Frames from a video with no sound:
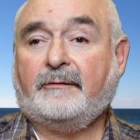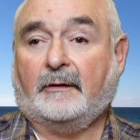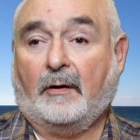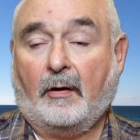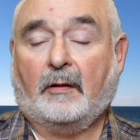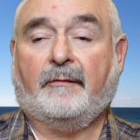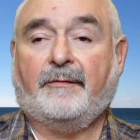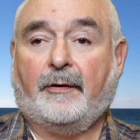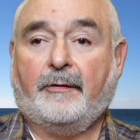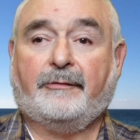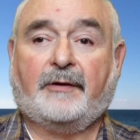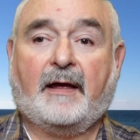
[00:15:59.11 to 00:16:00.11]
and all of
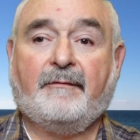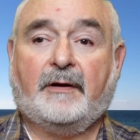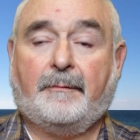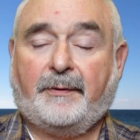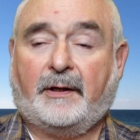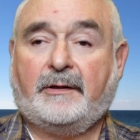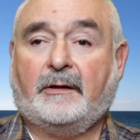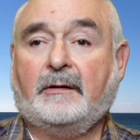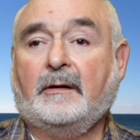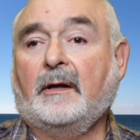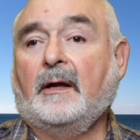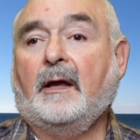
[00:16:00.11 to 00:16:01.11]
those have an opinion,
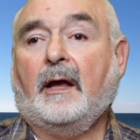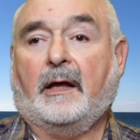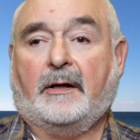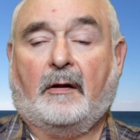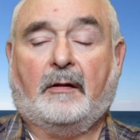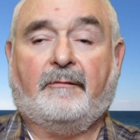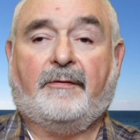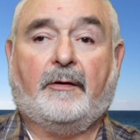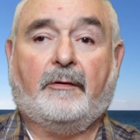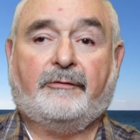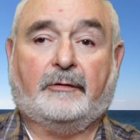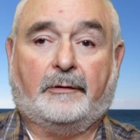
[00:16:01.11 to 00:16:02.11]
and all of
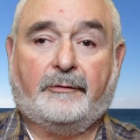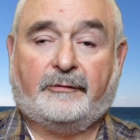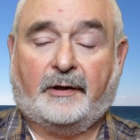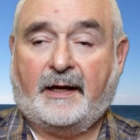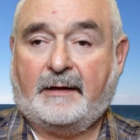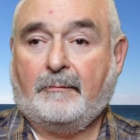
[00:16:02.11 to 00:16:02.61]
those elucidate